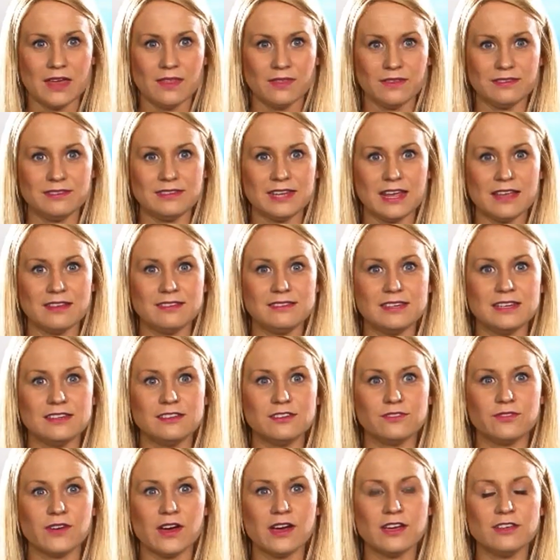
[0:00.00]
This testing
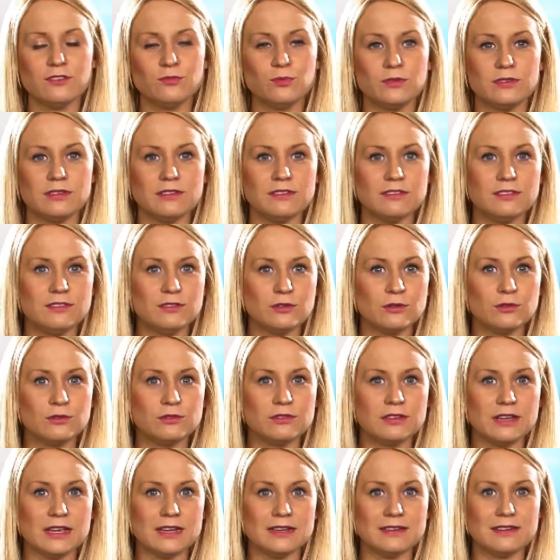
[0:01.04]
device was
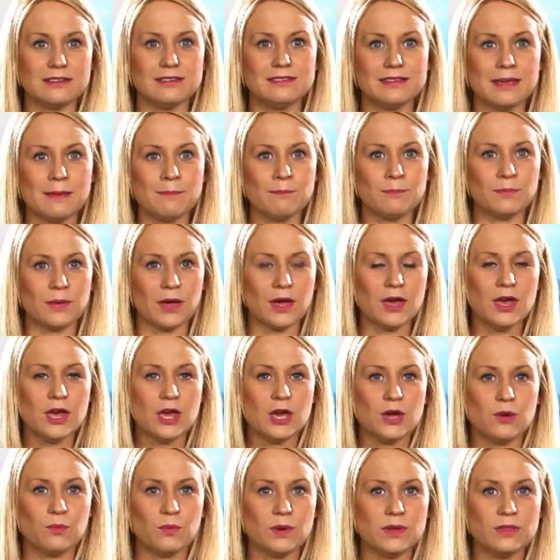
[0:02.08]
installed in December
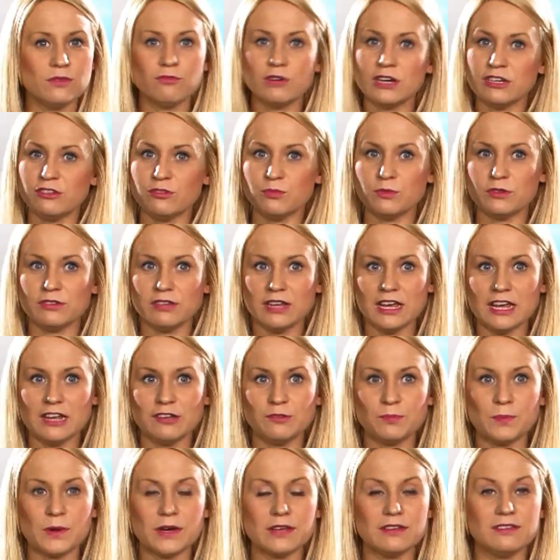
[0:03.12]
when the region was
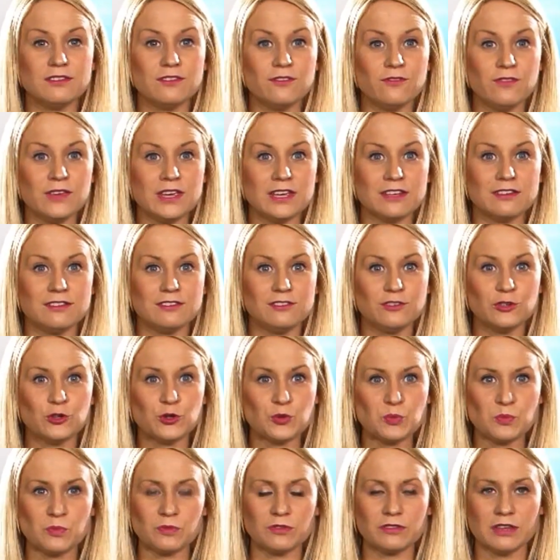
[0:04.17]
hit by severe
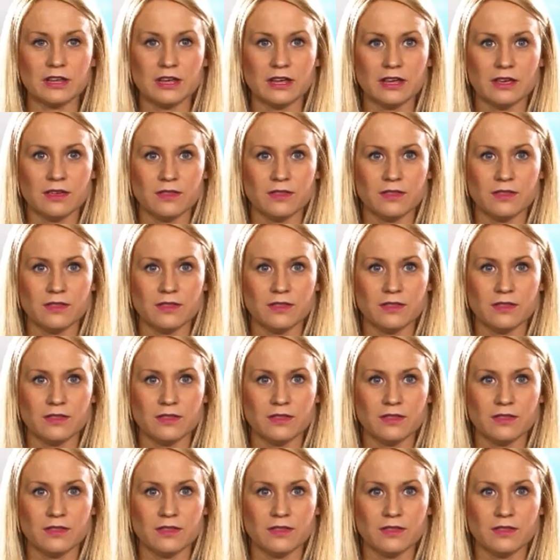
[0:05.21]
storms.